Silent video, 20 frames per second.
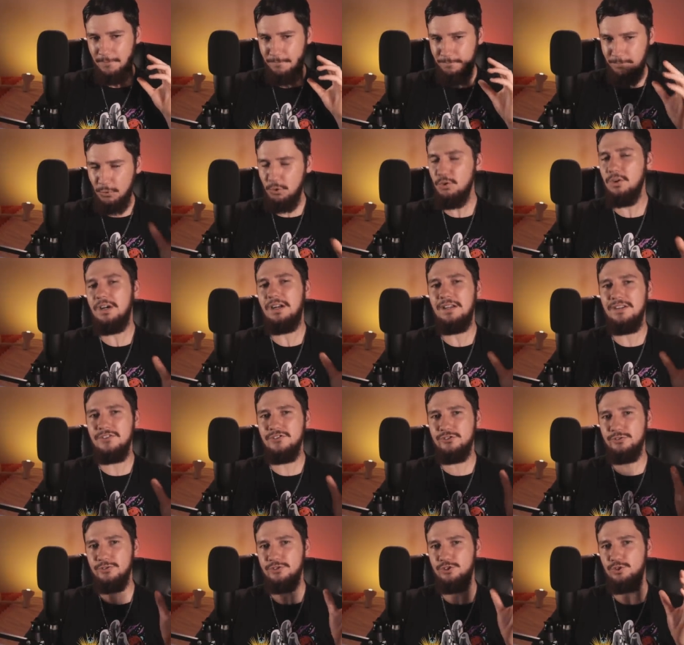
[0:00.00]

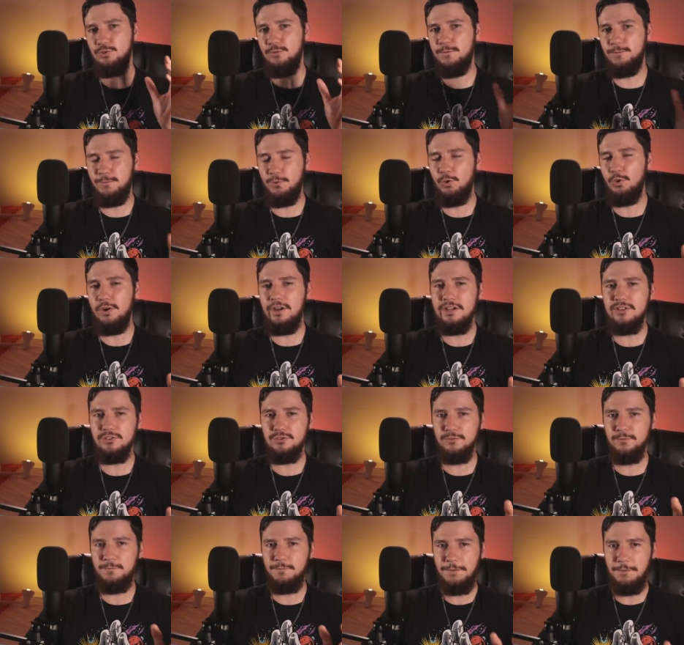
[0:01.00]
400 to
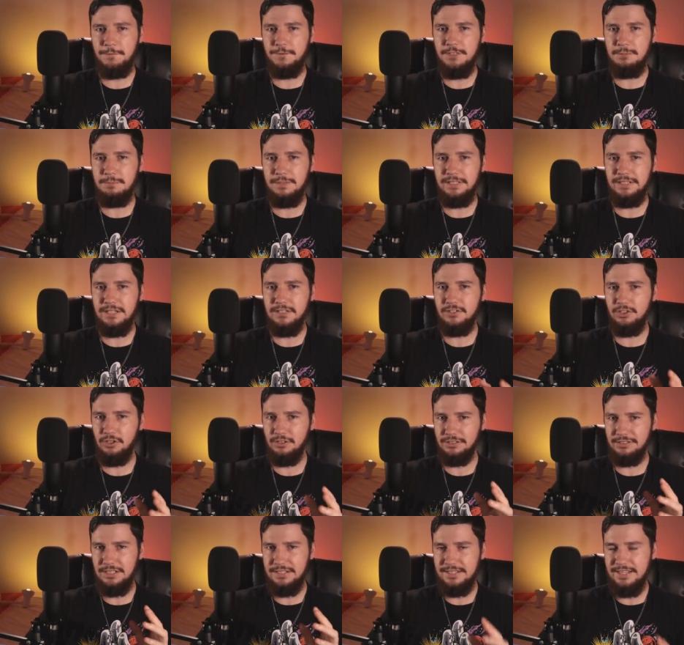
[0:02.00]
450 million
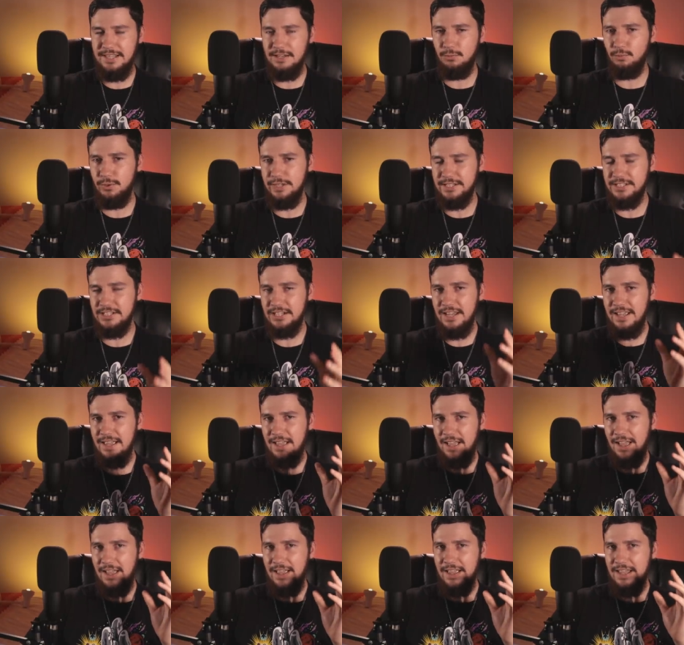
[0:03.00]
dollars a year, which
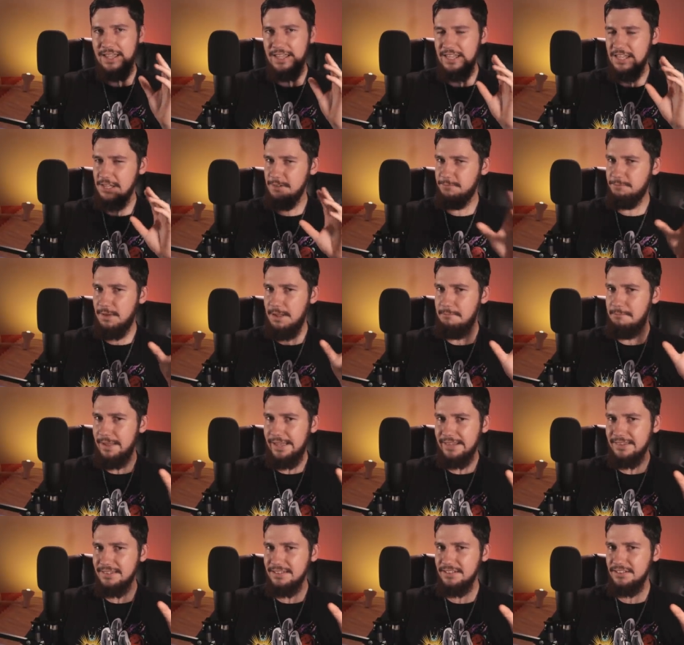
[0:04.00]
if my
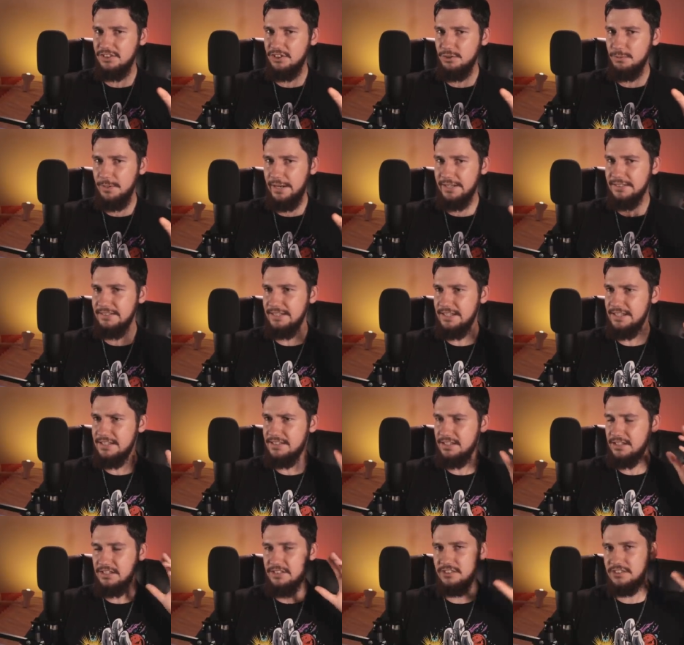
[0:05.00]
maths is correct
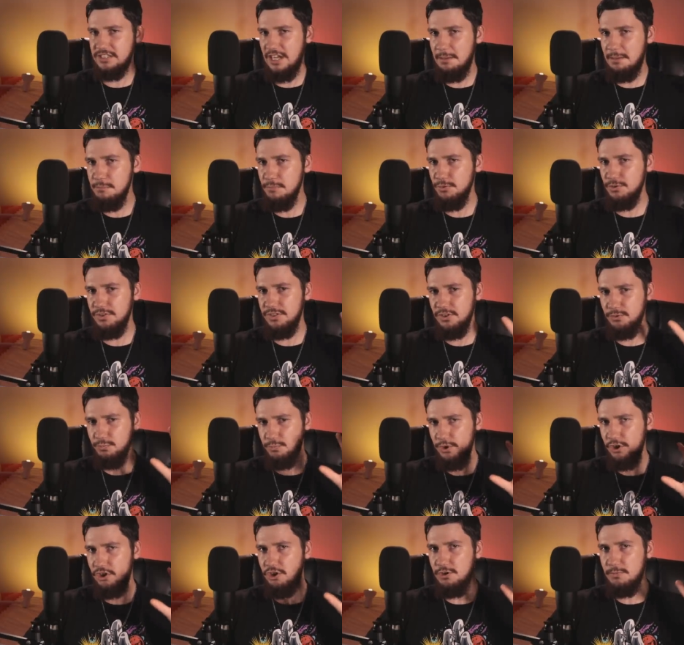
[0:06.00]
is somewhere in the
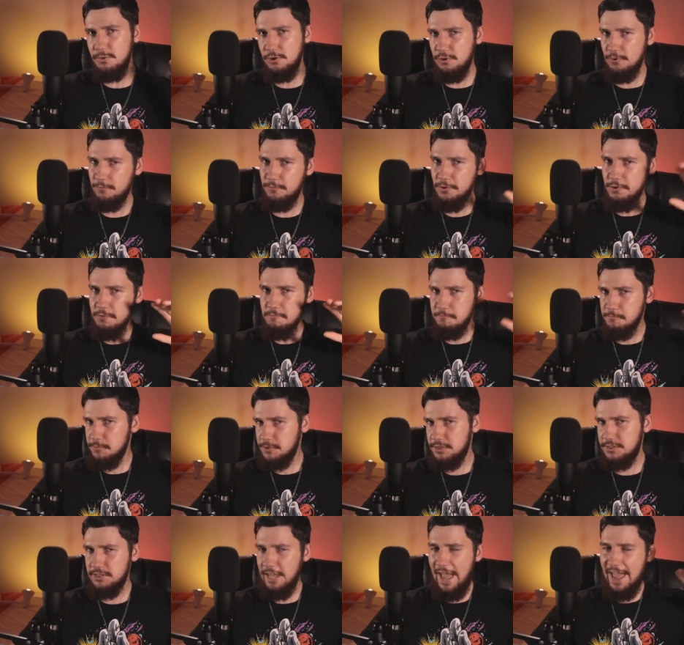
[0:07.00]
realm of
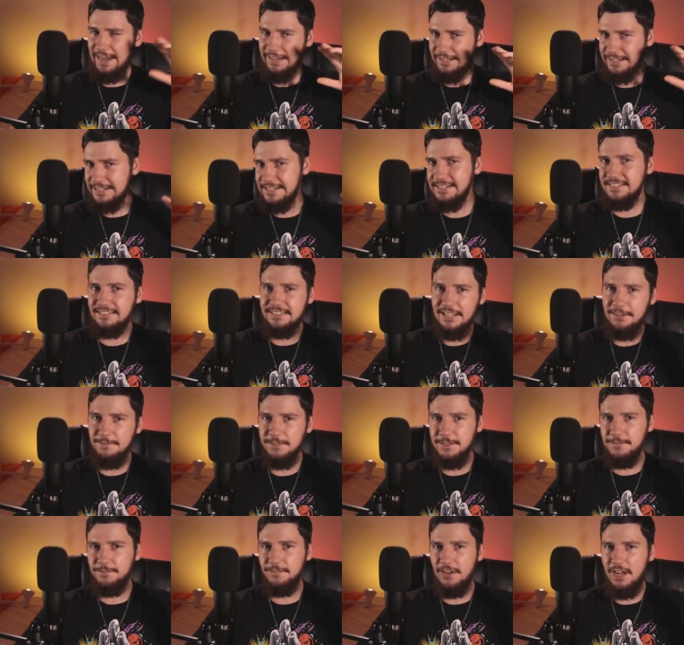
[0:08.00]
at least
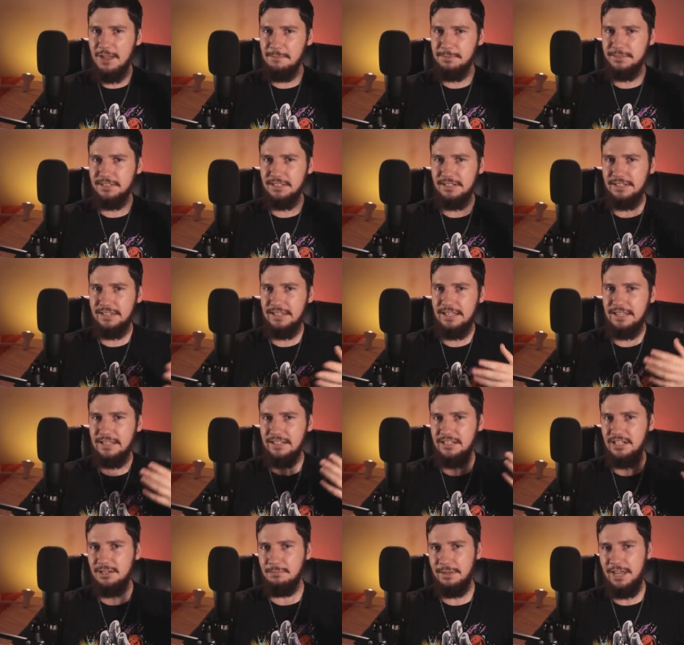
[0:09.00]
75% of their
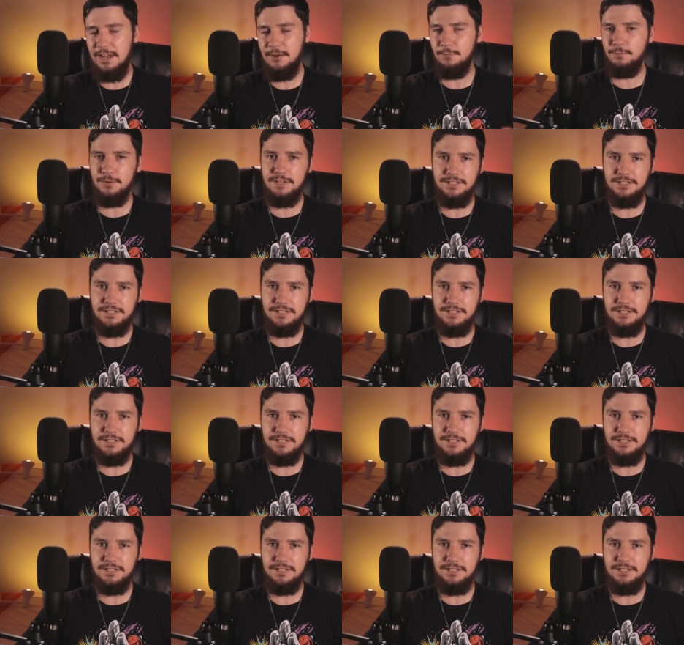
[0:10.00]
income every